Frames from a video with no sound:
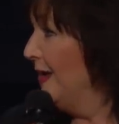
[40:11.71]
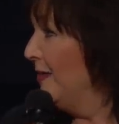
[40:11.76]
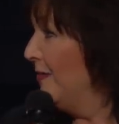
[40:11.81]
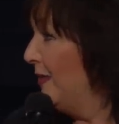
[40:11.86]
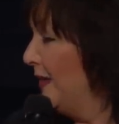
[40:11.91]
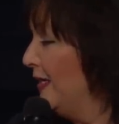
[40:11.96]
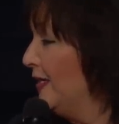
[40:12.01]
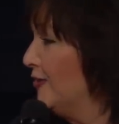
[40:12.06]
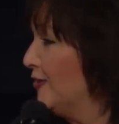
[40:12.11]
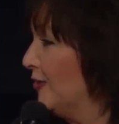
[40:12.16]

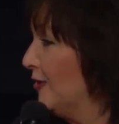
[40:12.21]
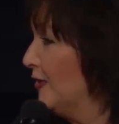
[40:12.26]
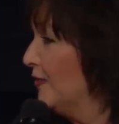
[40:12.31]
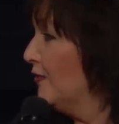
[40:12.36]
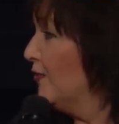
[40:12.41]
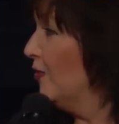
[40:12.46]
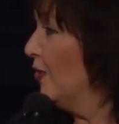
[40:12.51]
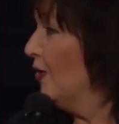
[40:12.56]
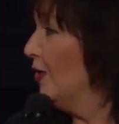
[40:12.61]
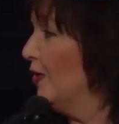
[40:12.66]
picture in the
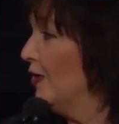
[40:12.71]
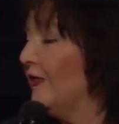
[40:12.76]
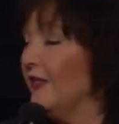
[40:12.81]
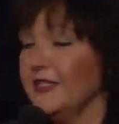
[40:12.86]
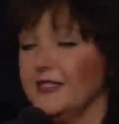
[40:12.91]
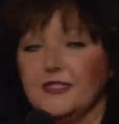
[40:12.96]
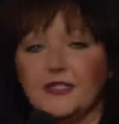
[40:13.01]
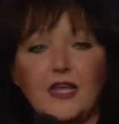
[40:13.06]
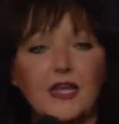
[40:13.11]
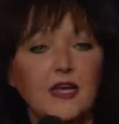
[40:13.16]
foyer that
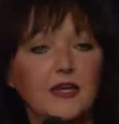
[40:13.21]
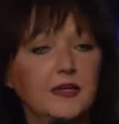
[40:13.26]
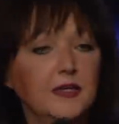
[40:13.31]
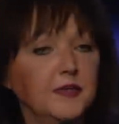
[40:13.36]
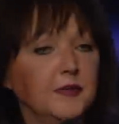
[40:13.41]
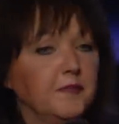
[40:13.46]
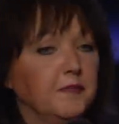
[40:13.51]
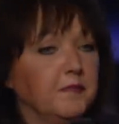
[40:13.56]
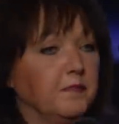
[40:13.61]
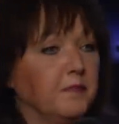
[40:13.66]
said,
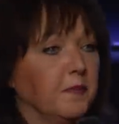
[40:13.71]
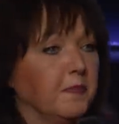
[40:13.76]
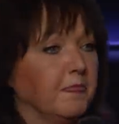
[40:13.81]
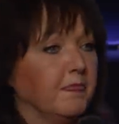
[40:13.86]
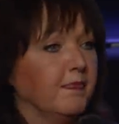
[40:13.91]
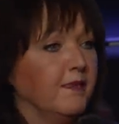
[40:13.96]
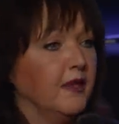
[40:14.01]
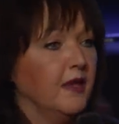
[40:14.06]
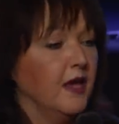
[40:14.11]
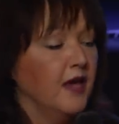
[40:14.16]

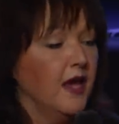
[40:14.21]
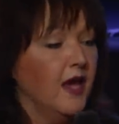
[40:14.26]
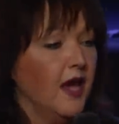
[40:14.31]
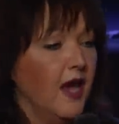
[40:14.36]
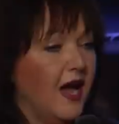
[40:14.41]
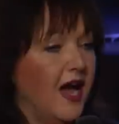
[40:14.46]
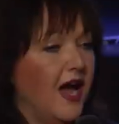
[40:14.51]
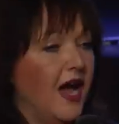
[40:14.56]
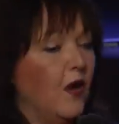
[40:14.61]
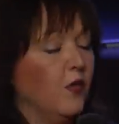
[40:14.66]

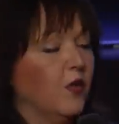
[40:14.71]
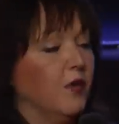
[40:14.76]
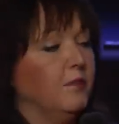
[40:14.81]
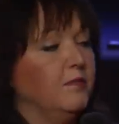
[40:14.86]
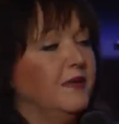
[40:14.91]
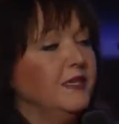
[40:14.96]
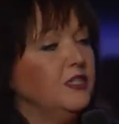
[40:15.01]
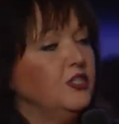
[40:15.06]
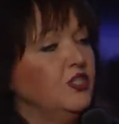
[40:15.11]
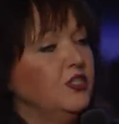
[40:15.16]
"Our
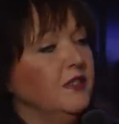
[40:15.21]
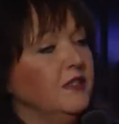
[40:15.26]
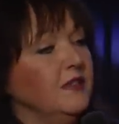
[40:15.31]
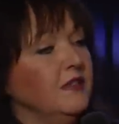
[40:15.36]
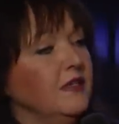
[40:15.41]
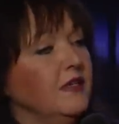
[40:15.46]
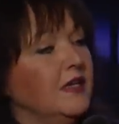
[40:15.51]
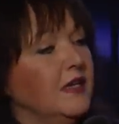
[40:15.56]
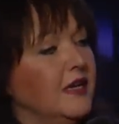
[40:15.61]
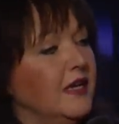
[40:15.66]
mission
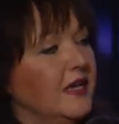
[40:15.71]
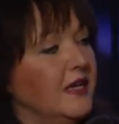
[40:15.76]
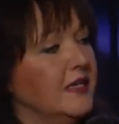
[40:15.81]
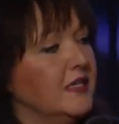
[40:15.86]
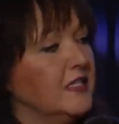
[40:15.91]
is